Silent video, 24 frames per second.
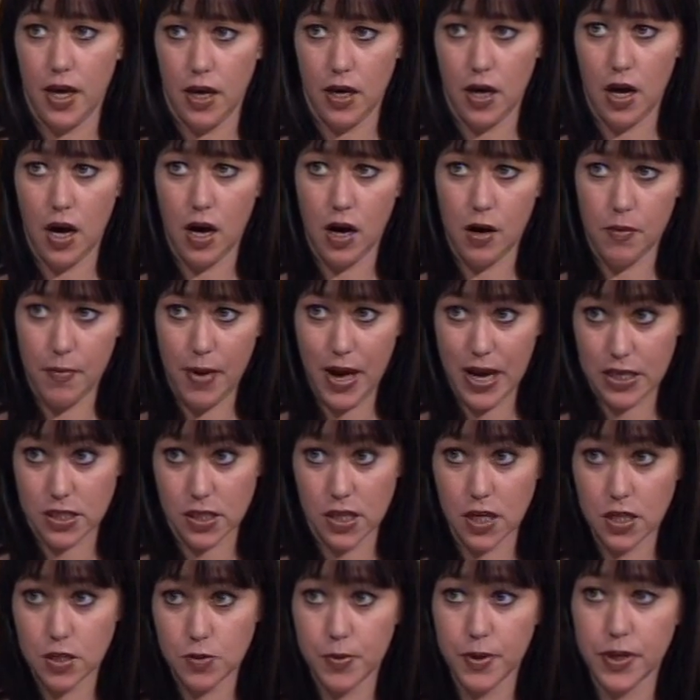
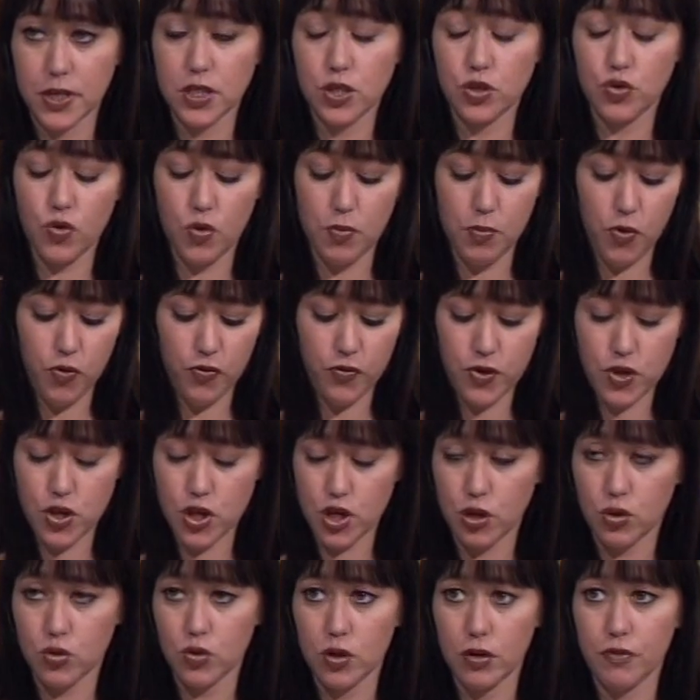ex-husband to remove the
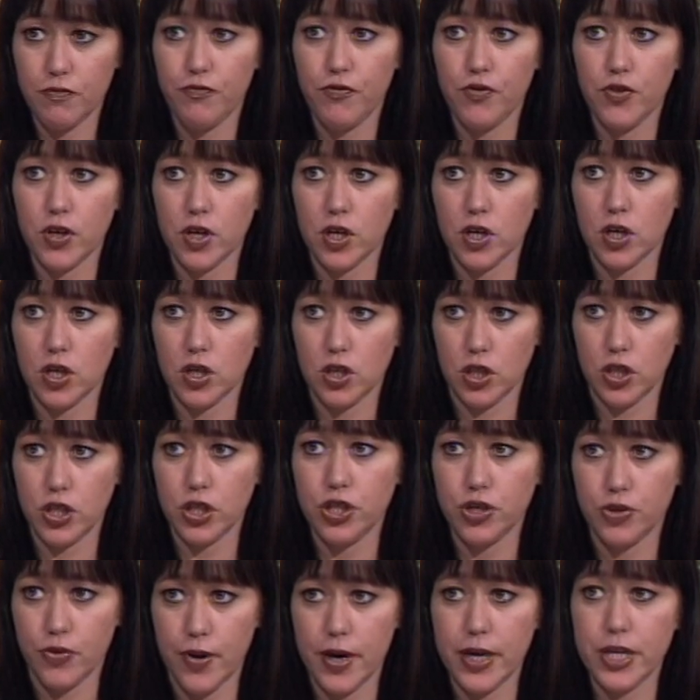children for the
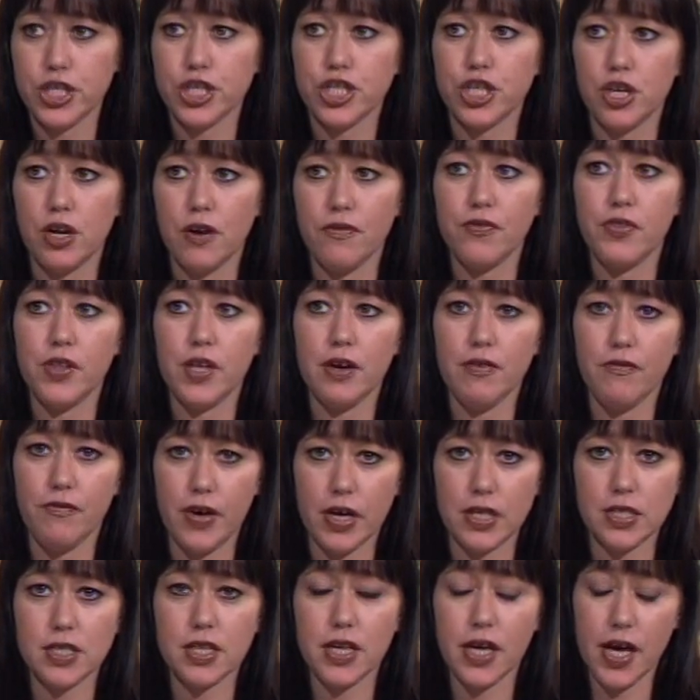duration of the
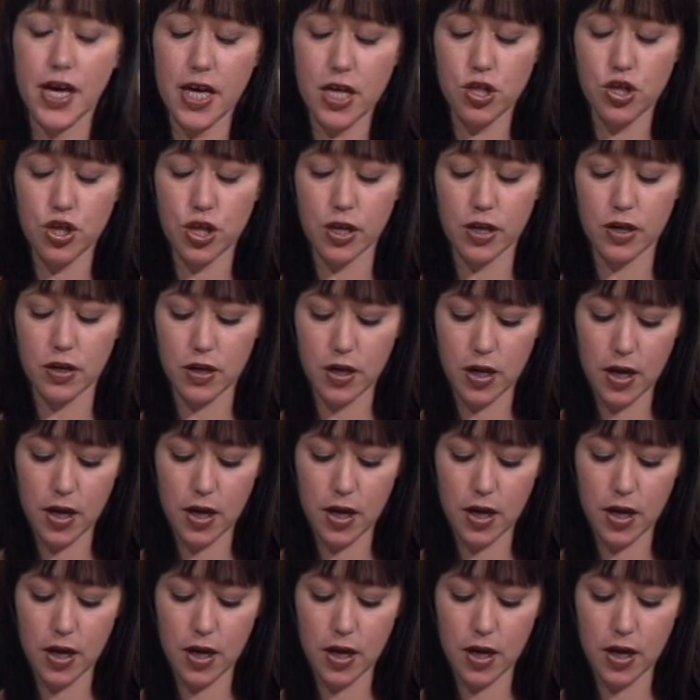investigation.